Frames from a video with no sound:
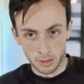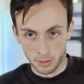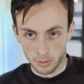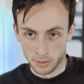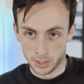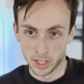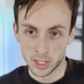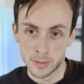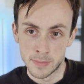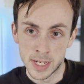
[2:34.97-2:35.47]

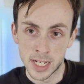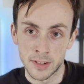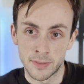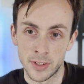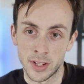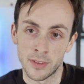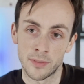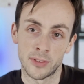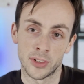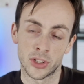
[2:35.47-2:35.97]
The other
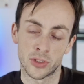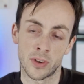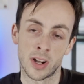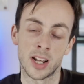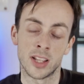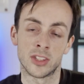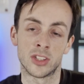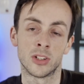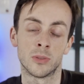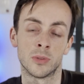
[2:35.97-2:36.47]
benefit for
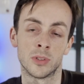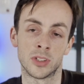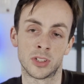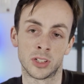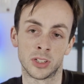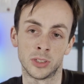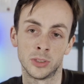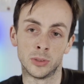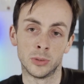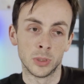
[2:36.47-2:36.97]

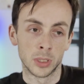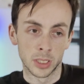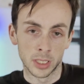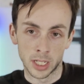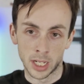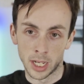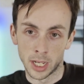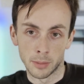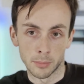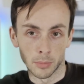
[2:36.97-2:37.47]

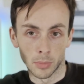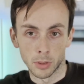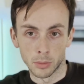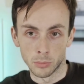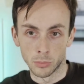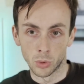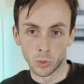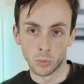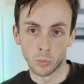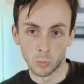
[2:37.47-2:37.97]
Trading212,
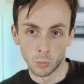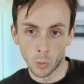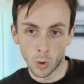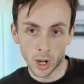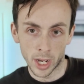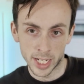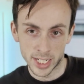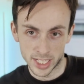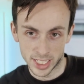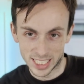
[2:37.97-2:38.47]
more
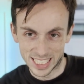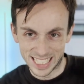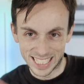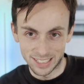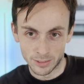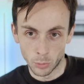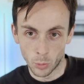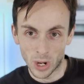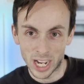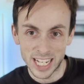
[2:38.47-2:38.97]

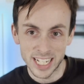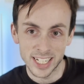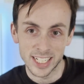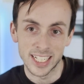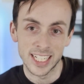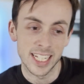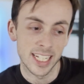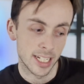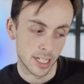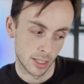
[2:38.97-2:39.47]

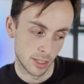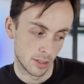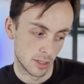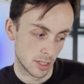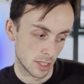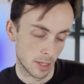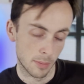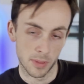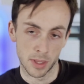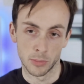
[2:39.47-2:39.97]
widely and
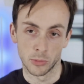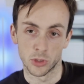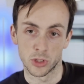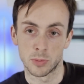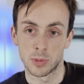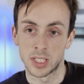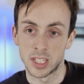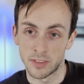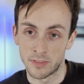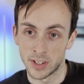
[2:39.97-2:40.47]
something more
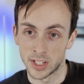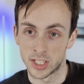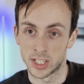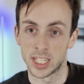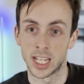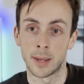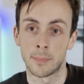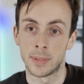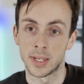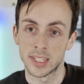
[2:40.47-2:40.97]
specific to the
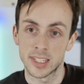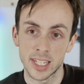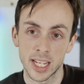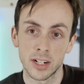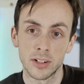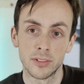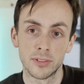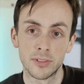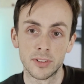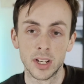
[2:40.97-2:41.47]
app
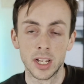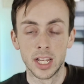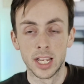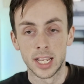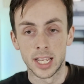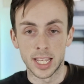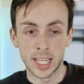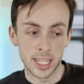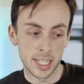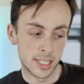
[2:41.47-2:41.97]
itself,
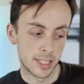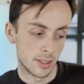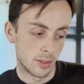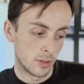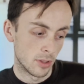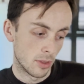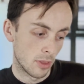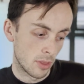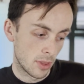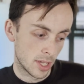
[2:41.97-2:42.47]
is
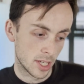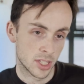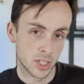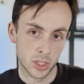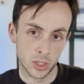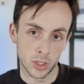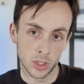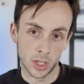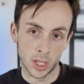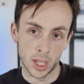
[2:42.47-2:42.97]
that this